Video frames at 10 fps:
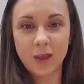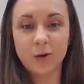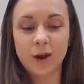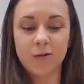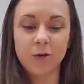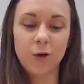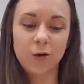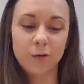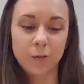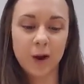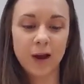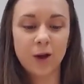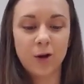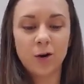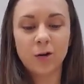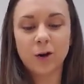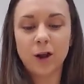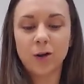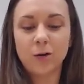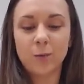So they don't have an overbite
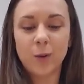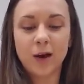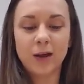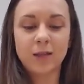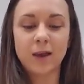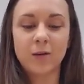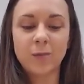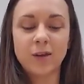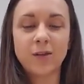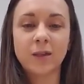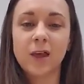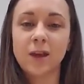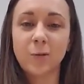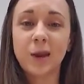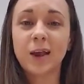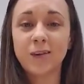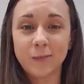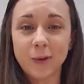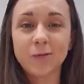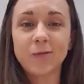or an underbite. That misalignment
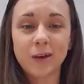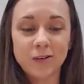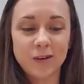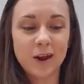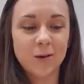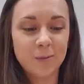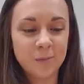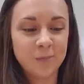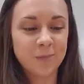has been fixed now.